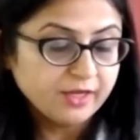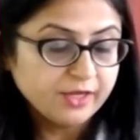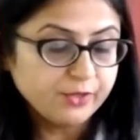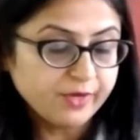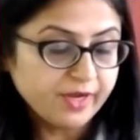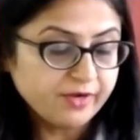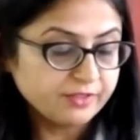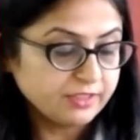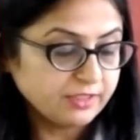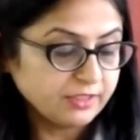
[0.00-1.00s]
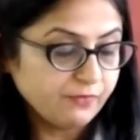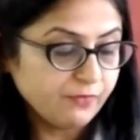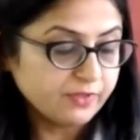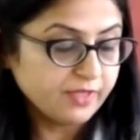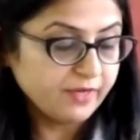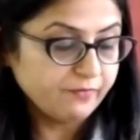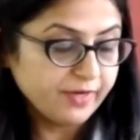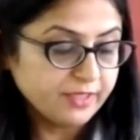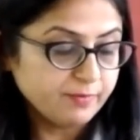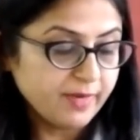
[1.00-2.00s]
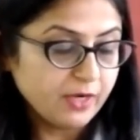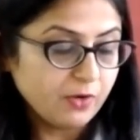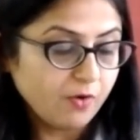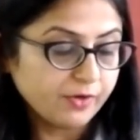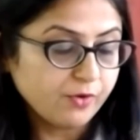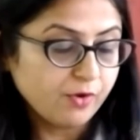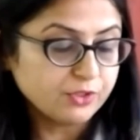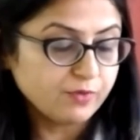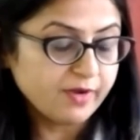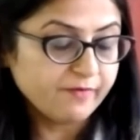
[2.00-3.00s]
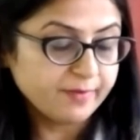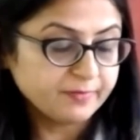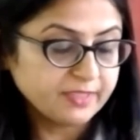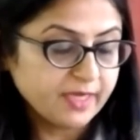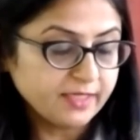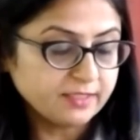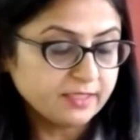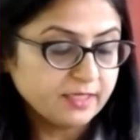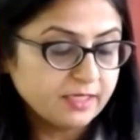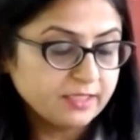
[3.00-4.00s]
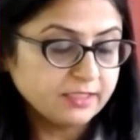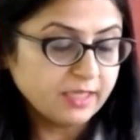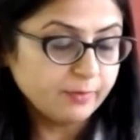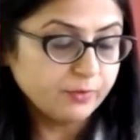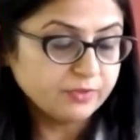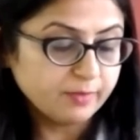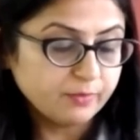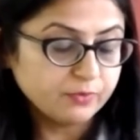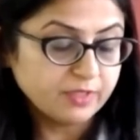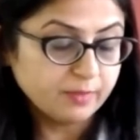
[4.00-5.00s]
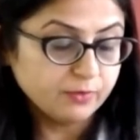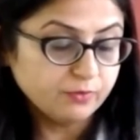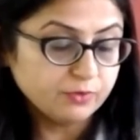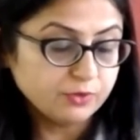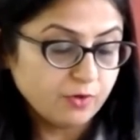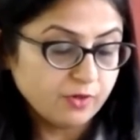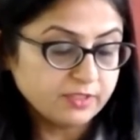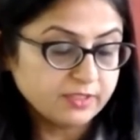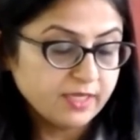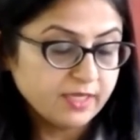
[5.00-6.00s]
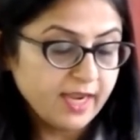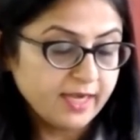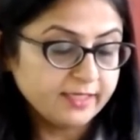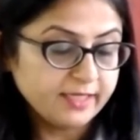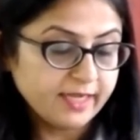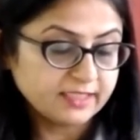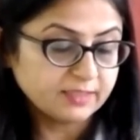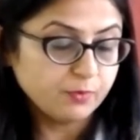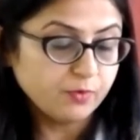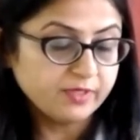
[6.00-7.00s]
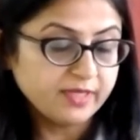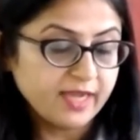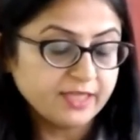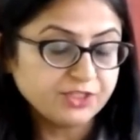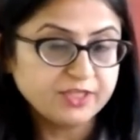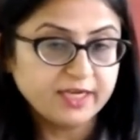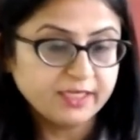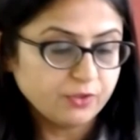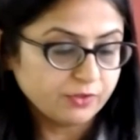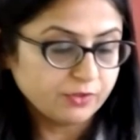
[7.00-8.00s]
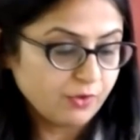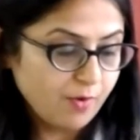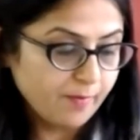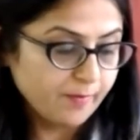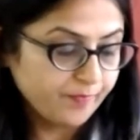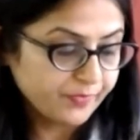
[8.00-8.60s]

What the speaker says: You can register for the event by logging on to our website, www.ledexpo-delhi.com.